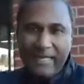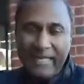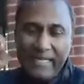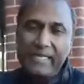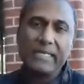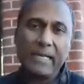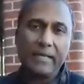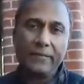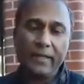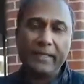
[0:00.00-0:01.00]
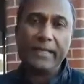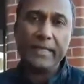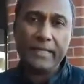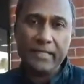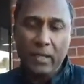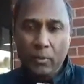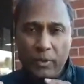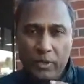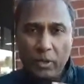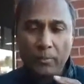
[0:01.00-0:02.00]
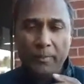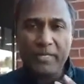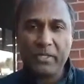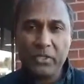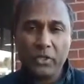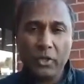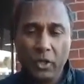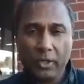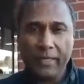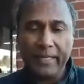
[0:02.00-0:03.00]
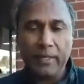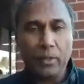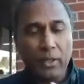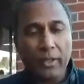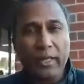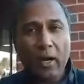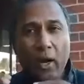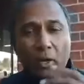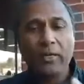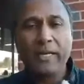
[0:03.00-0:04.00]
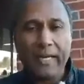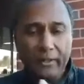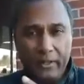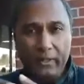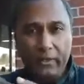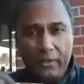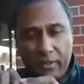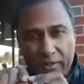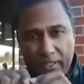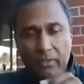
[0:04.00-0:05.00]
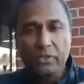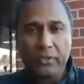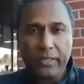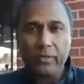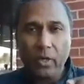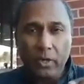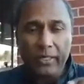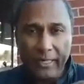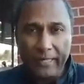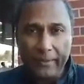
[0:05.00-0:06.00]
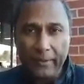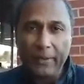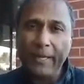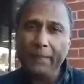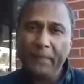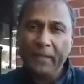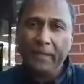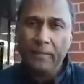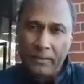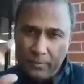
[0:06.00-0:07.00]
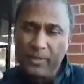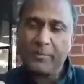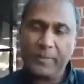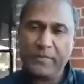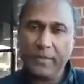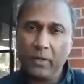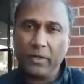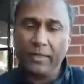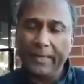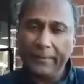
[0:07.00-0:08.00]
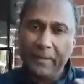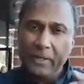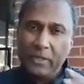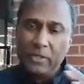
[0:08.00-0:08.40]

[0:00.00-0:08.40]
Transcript: Inside of it is what's called messenger RNA or single-stranded RNA, okay? To be specific, RNA.